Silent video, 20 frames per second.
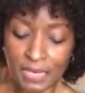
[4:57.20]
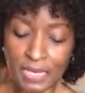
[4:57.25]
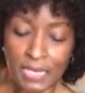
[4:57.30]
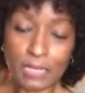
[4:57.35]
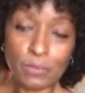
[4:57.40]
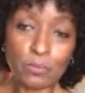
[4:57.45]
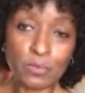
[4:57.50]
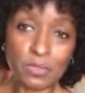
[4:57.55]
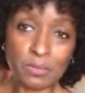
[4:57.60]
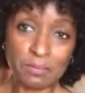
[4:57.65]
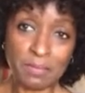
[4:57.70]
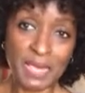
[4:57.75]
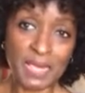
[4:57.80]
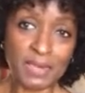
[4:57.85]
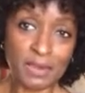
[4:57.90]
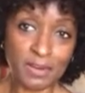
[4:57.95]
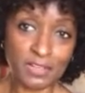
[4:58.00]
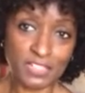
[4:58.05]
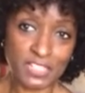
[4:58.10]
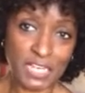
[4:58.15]
it would
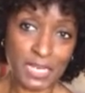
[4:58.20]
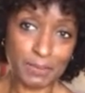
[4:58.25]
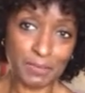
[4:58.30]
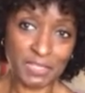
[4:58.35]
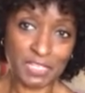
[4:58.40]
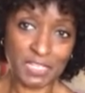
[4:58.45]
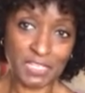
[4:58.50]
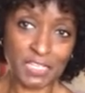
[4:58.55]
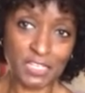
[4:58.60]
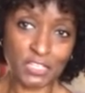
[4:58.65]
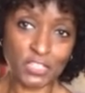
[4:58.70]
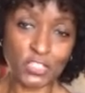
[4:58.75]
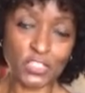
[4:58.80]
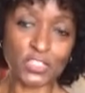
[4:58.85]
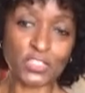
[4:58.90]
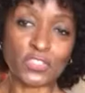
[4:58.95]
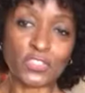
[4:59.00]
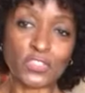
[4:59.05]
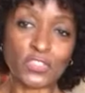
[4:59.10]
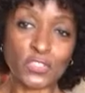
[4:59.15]
make our time in the
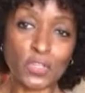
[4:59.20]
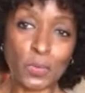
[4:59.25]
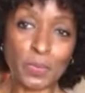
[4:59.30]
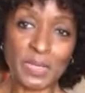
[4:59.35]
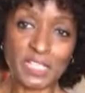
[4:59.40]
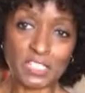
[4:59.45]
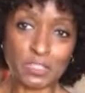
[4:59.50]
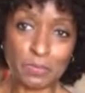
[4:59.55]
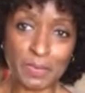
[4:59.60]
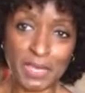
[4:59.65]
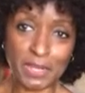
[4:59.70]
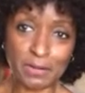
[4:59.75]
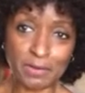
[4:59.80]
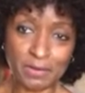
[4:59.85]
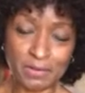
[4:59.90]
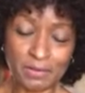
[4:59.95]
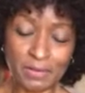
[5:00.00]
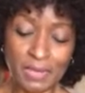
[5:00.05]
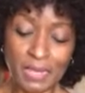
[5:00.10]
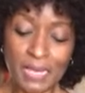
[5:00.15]
kitchen so much better.